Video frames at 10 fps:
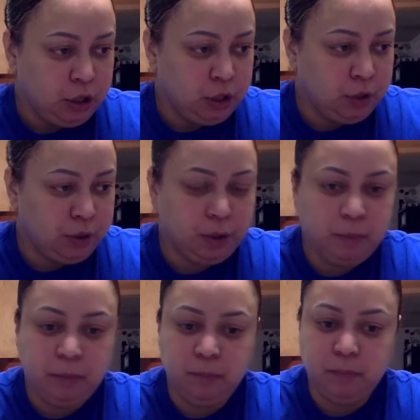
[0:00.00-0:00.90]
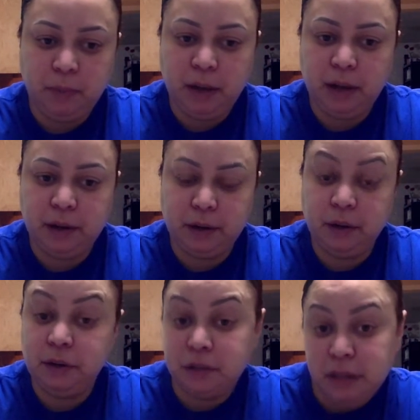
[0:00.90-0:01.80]
taught them how to
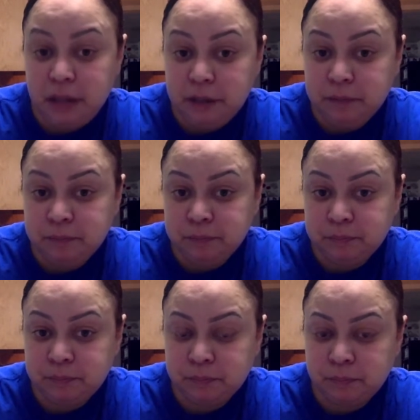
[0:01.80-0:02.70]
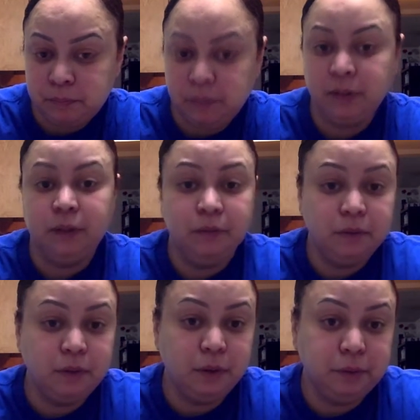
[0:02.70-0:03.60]
cook a steak.
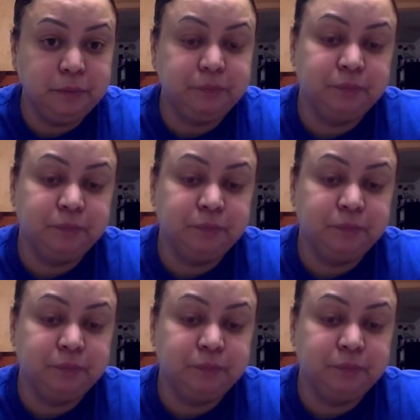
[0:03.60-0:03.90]
So,